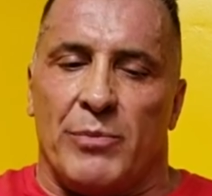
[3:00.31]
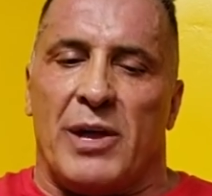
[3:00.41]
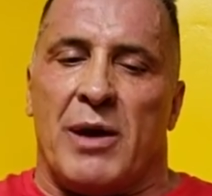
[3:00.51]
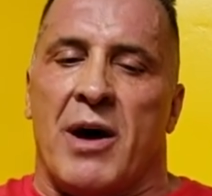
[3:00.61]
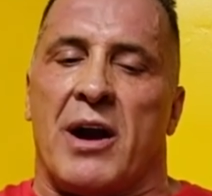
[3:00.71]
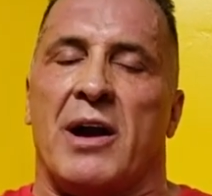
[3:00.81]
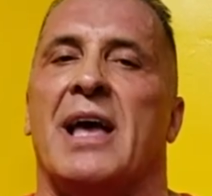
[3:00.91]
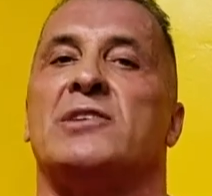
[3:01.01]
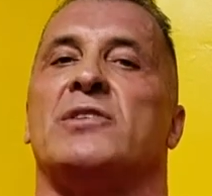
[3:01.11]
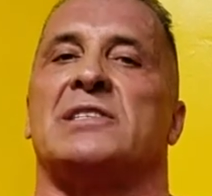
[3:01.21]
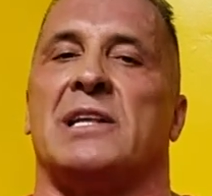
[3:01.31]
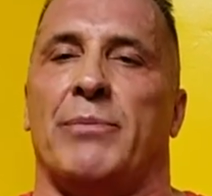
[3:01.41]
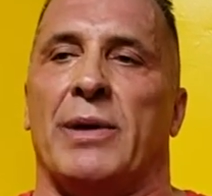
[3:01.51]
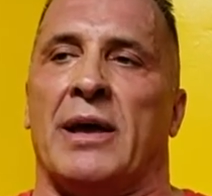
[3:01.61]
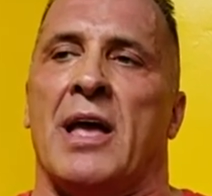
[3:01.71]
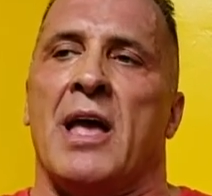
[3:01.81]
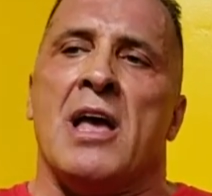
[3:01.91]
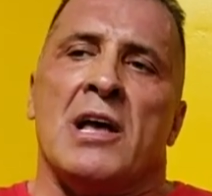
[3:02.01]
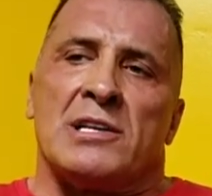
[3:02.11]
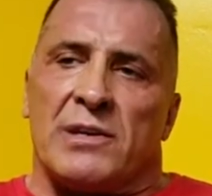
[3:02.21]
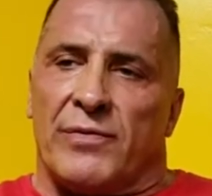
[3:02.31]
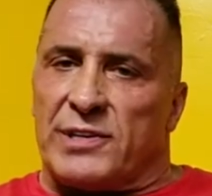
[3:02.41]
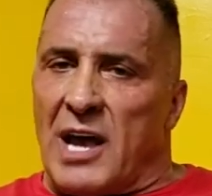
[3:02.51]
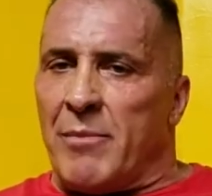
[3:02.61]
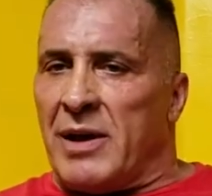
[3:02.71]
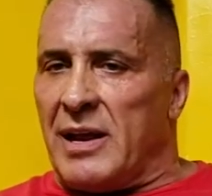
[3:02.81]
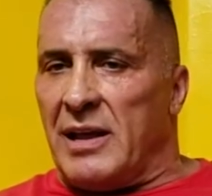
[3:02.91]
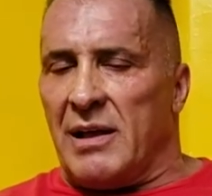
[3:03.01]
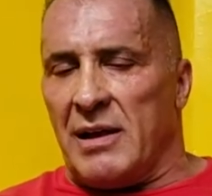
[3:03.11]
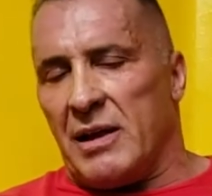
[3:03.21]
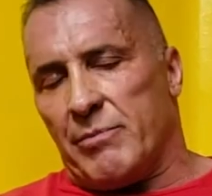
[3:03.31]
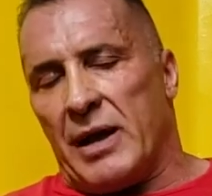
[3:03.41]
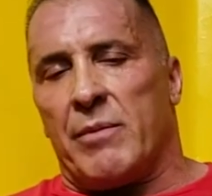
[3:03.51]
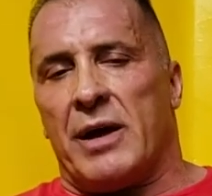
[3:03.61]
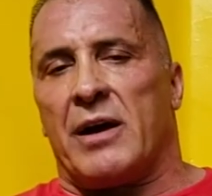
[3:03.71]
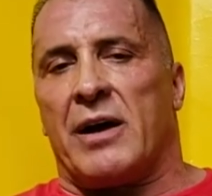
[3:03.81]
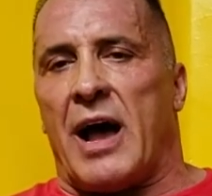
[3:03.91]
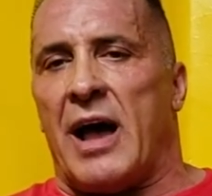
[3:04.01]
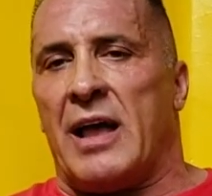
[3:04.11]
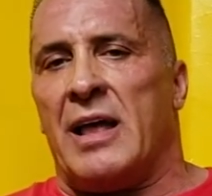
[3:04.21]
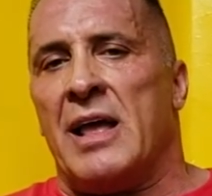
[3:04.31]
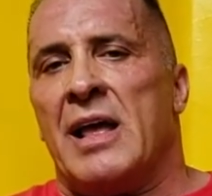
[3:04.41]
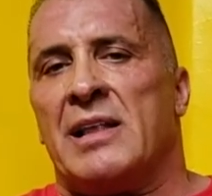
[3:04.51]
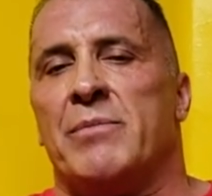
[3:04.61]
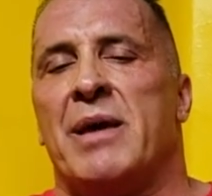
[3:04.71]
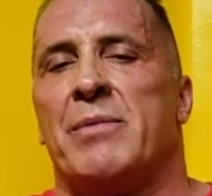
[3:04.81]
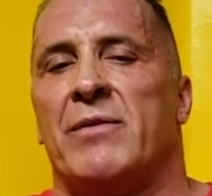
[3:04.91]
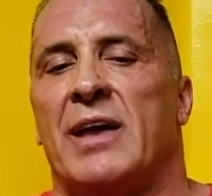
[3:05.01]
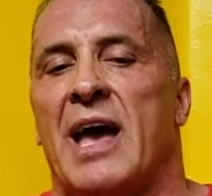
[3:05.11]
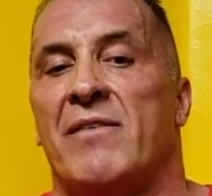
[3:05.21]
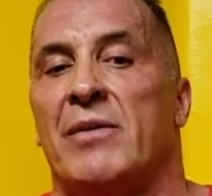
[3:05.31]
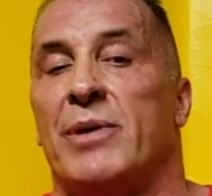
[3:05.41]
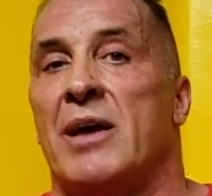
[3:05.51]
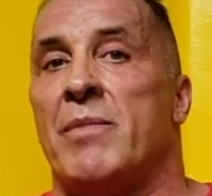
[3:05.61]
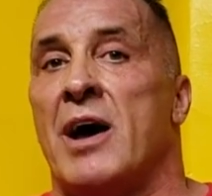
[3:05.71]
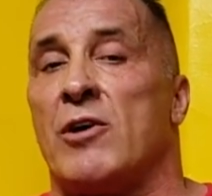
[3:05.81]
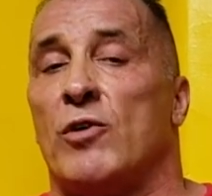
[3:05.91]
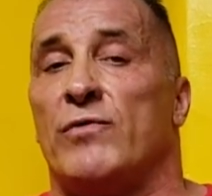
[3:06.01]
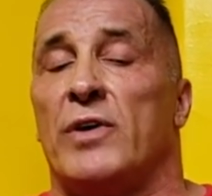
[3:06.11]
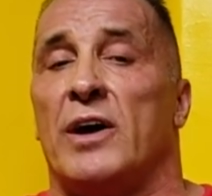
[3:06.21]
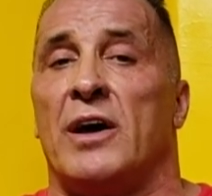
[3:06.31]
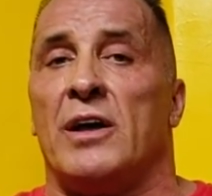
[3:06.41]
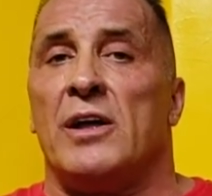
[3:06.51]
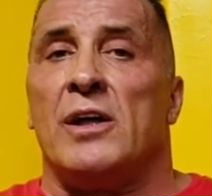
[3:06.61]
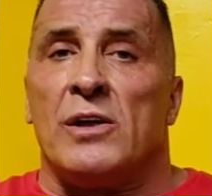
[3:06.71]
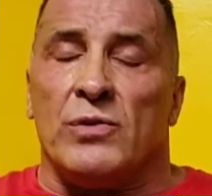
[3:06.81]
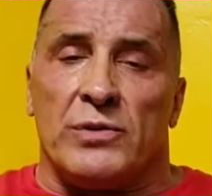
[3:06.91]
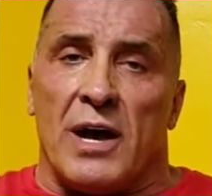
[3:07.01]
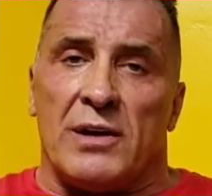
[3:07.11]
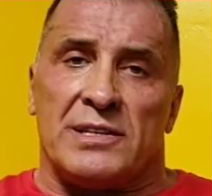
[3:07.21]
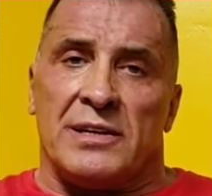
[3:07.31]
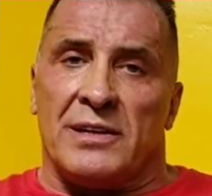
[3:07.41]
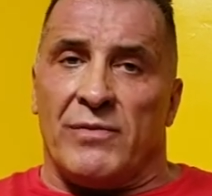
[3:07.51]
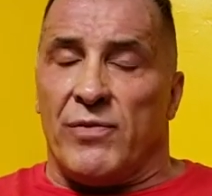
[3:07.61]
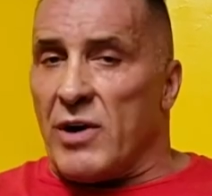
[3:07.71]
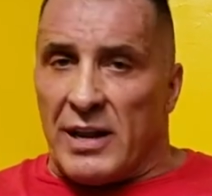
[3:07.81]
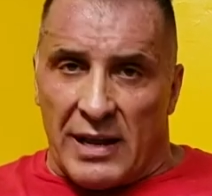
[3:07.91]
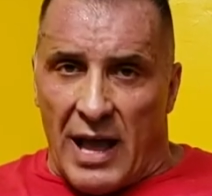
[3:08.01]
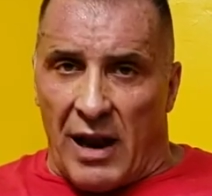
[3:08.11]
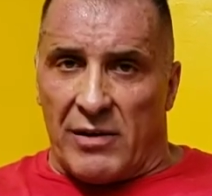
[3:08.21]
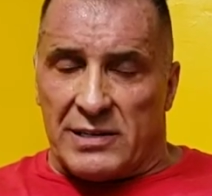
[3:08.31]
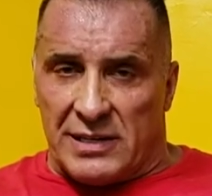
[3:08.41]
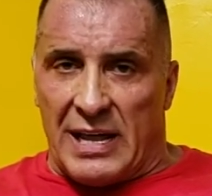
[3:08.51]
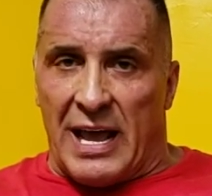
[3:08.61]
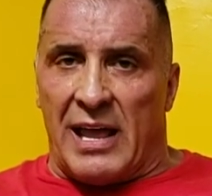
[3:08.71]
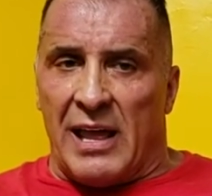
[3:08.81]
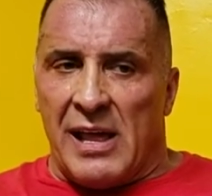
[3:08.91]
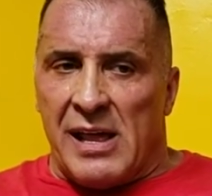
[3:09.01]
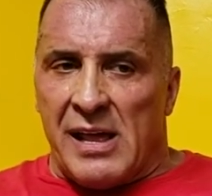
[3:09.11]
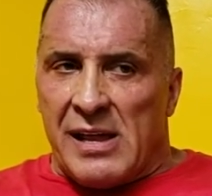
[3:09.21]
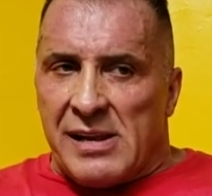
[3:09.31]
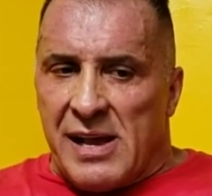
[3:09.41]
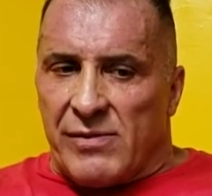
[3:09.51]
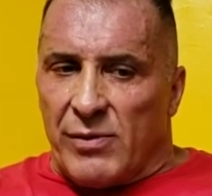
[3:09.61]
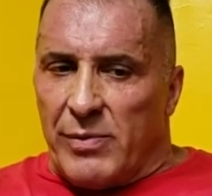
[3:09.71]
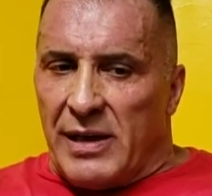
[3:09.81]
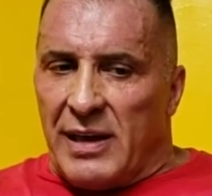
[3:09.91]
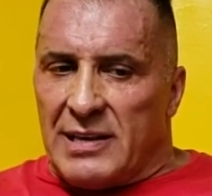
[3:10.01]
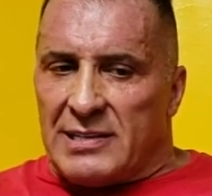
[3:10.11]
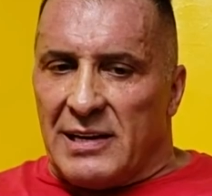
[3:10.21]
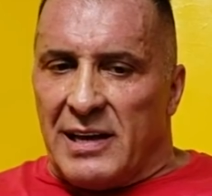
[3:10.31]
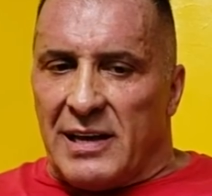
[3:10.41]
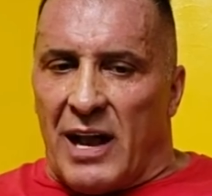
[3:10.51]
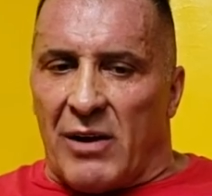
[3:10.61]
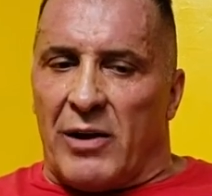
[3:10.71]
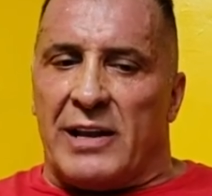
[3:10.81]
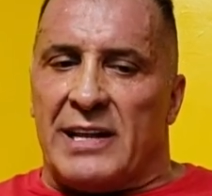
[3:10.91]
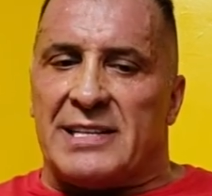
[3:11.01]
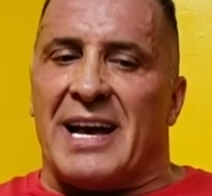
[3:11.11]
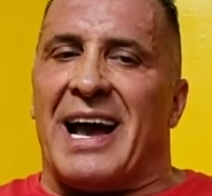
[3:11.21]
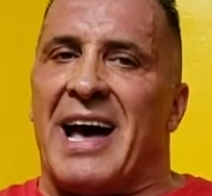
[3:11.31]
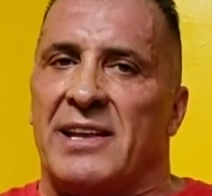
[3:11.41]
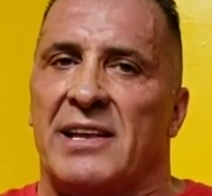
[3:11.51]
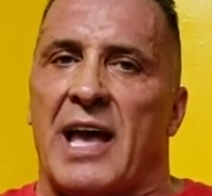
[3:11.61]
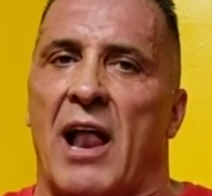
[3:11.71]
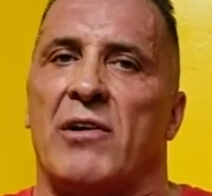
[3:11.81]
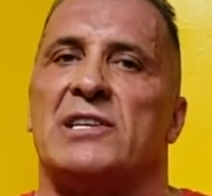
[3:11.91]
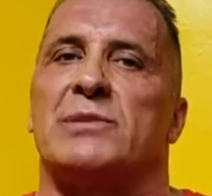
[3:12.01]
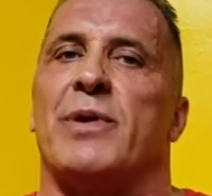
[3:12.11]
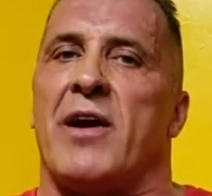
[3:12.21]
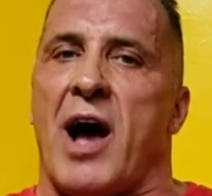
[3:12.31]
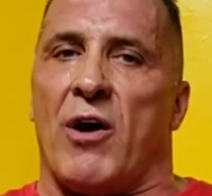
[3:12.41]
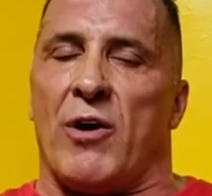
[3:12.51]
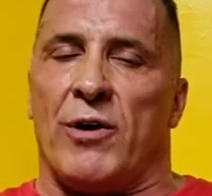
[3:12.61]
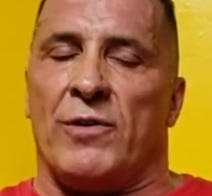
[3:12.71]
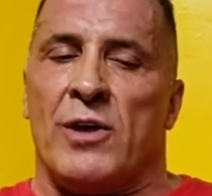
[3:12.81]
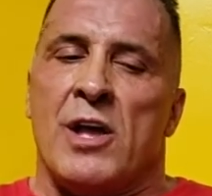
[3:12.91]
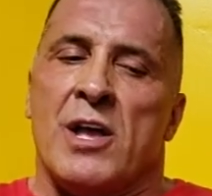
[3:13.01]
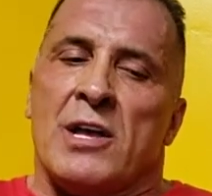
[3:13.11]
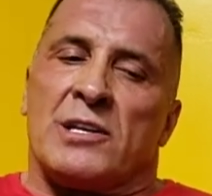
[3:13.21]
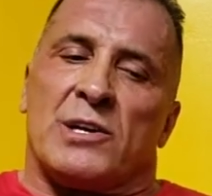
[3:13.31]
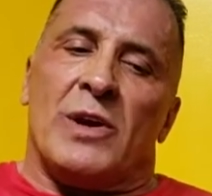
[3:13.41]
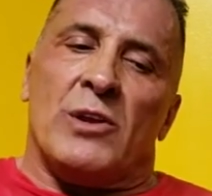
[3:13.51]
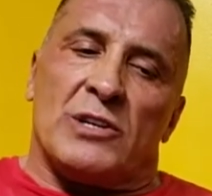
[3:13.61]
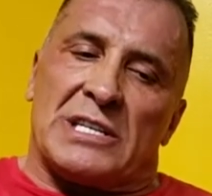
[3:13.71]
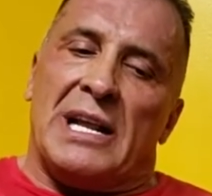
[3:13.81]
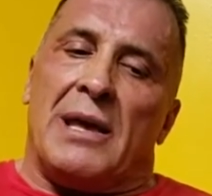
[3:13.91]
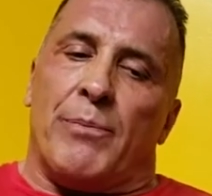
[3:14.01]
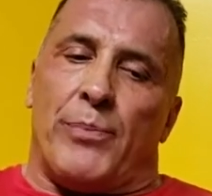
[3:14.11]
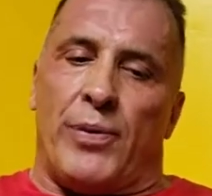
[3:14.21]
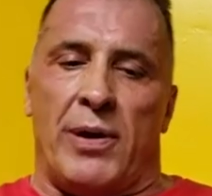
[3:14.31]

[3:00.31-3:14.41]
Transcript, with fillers: your BMR as you're sleeping. So for somebody, a big, bigger guy, that maybe we have a BMR of uh, 2,400 calories a day, that would be easily calculated as 100 calories per hour. So when you sleep